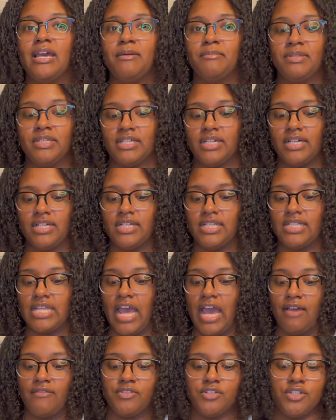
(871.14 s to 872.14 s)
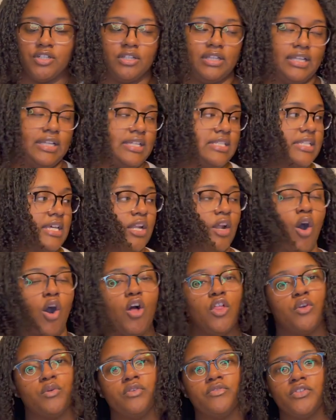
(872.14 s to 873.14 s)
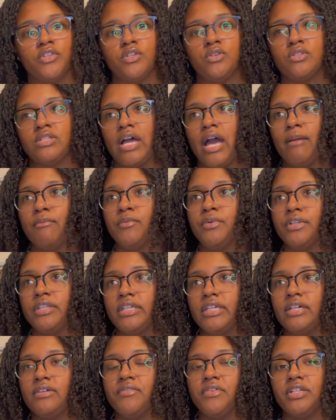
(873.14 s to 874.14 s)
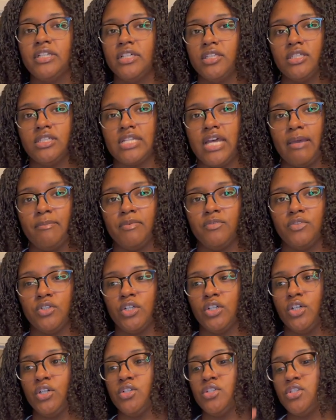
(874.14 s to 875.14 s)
because after, like I said, all the reviews, I'm really a vanilla type of girl.